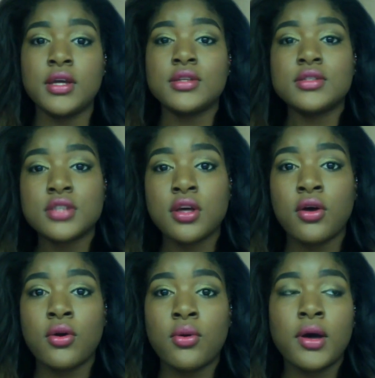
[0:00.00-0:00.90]

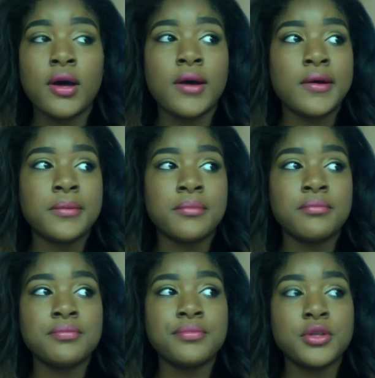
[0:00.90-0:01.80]
So,
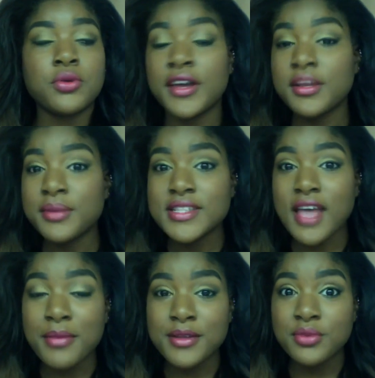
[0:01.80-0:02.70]
quite a bit has
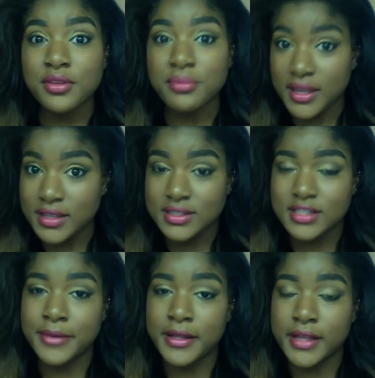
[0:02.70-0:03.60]
happened with me since
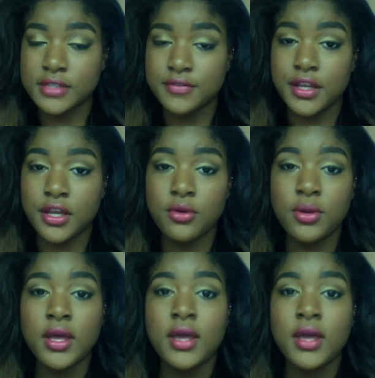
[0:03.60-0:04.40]
my last video.